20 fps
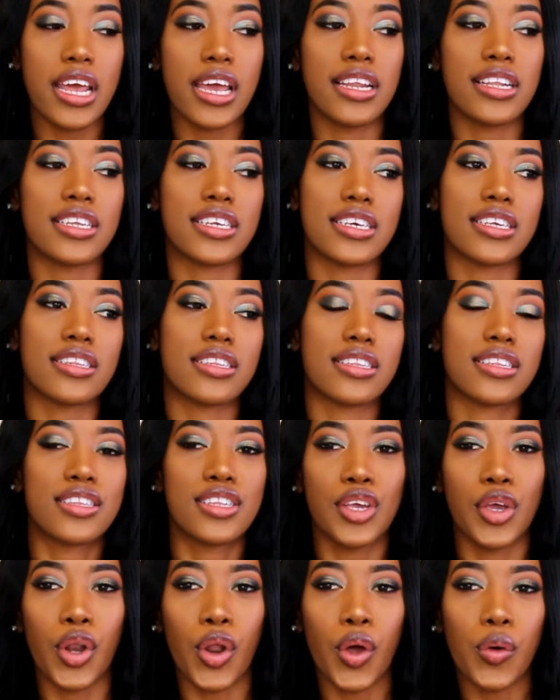and just,
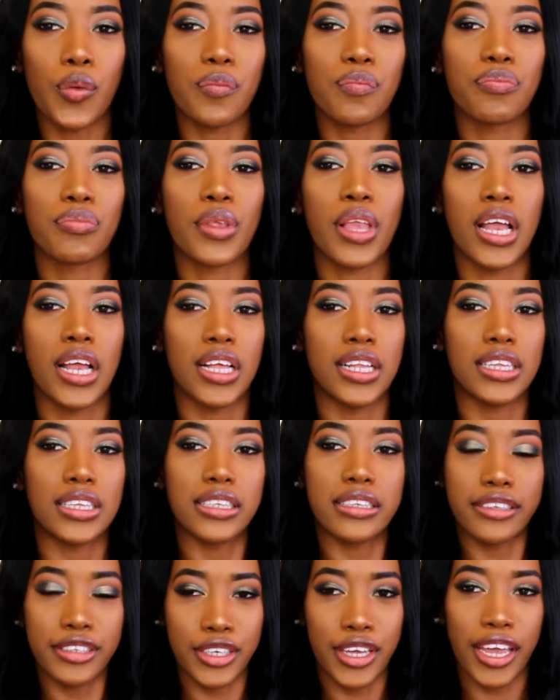you know,
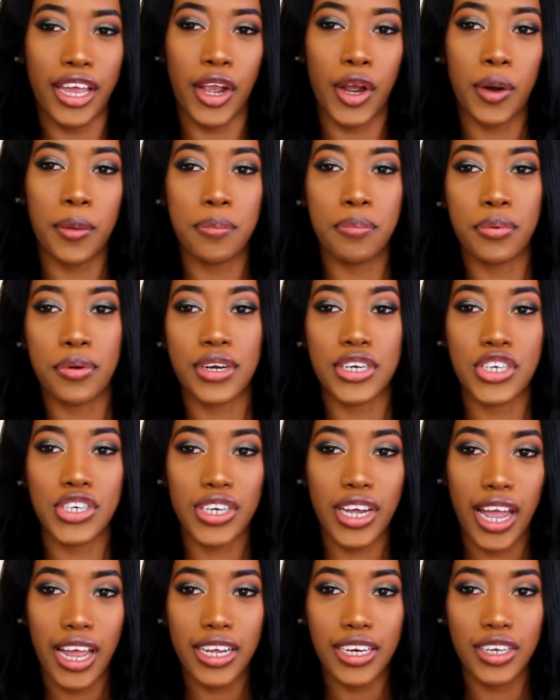airbrush
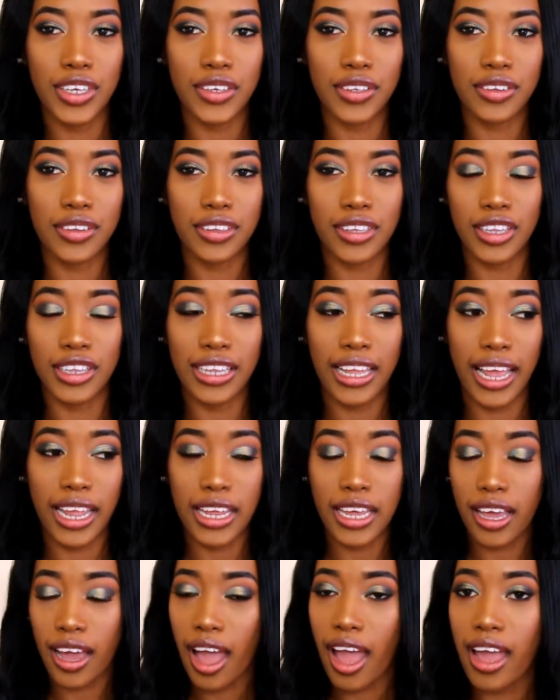kind of,
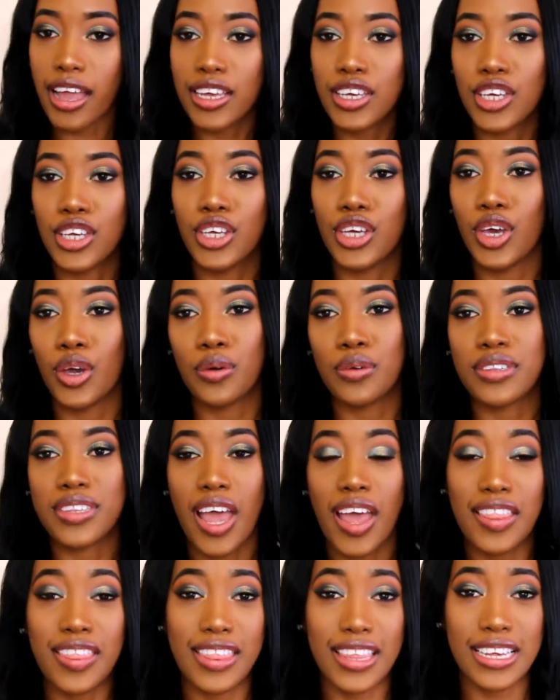like, I use
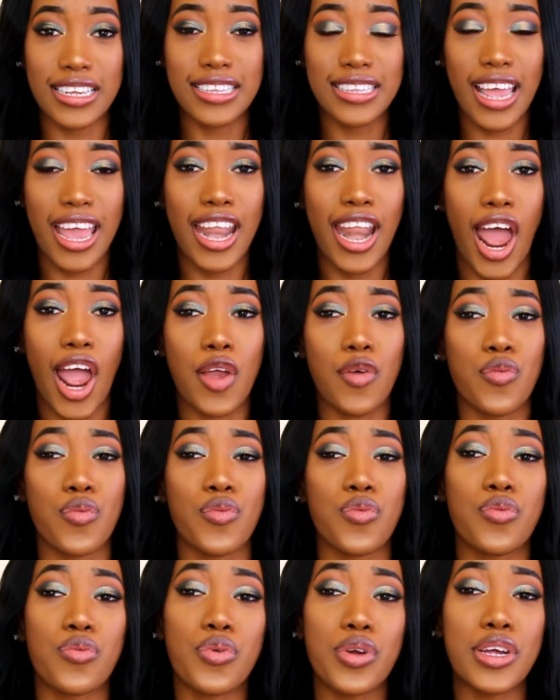this, and I
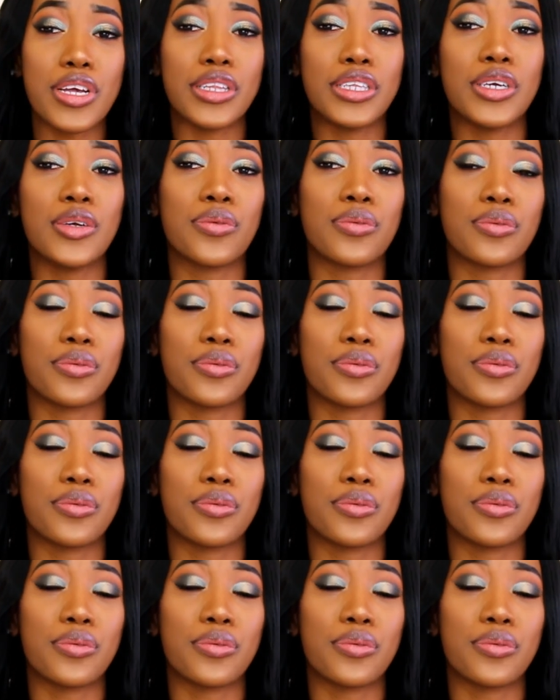really